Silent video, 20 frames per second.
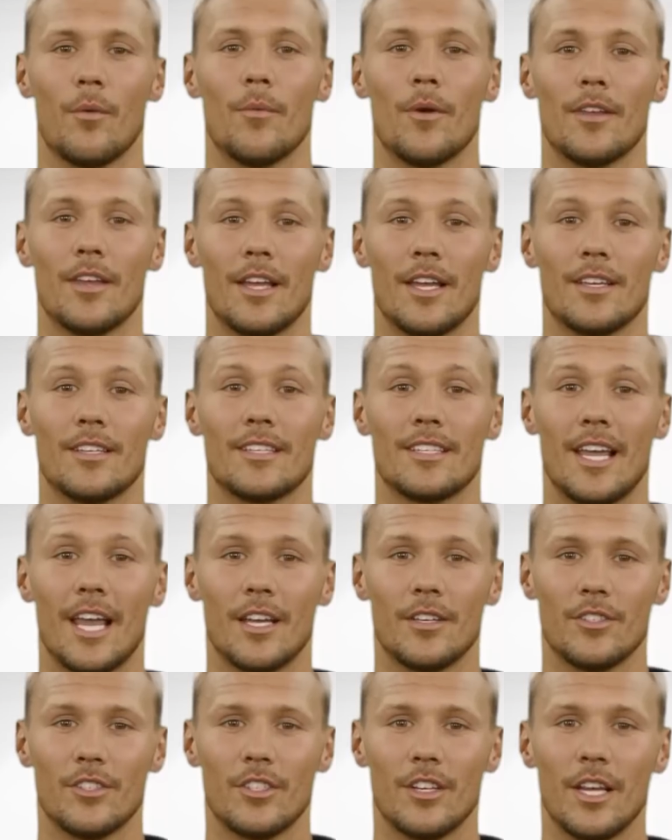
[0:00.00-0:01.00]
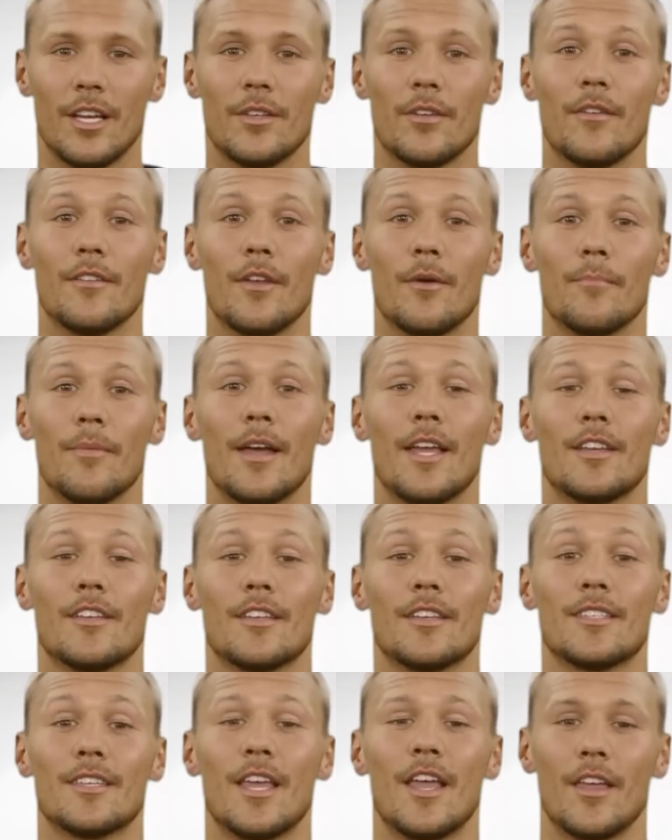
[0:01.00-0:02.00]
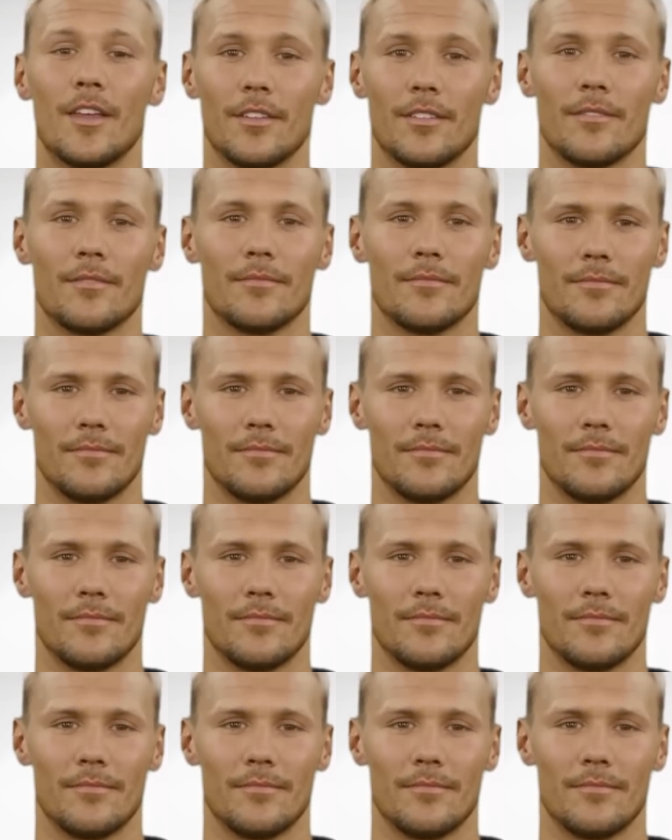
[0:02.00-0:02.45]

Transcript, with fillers: with the exact shape of the patient's heart.